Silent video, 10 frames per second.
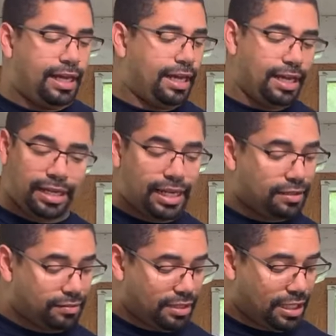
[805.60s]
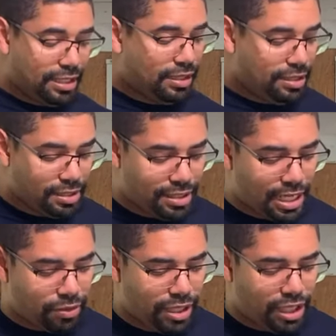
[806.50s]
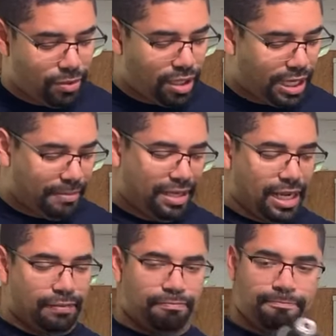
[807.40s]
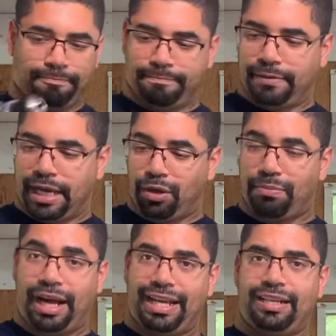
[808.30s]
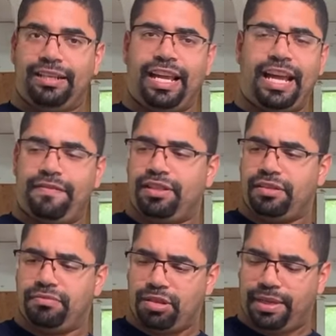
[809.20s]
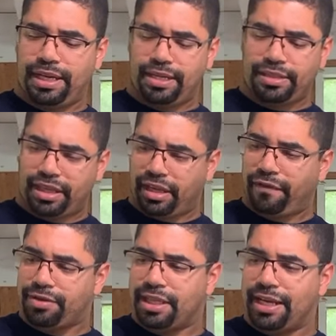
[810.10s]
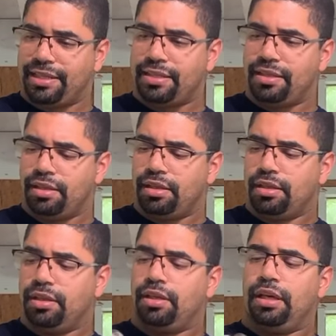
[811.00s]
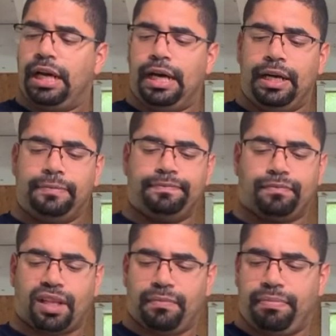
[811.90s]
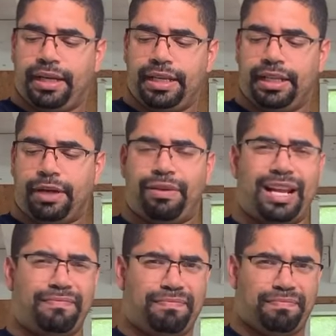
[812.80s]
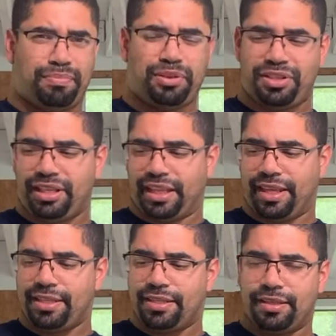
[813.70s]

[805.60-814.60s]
And again, this is not going anywhere. I mean, I, I don't mind the heft be honest. I think it feels nice. Um, but like when I push it like this,